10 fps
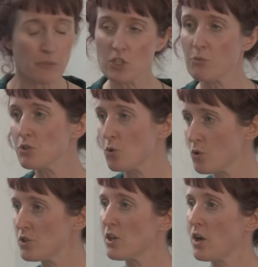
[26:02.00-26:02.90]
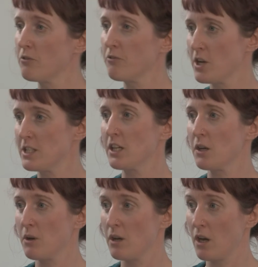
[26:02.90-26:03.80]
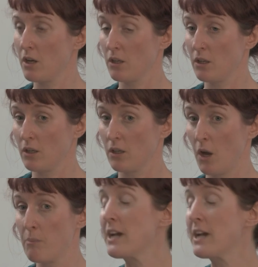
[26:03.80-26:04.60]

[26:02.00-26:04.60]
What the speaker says: but she was also fighting a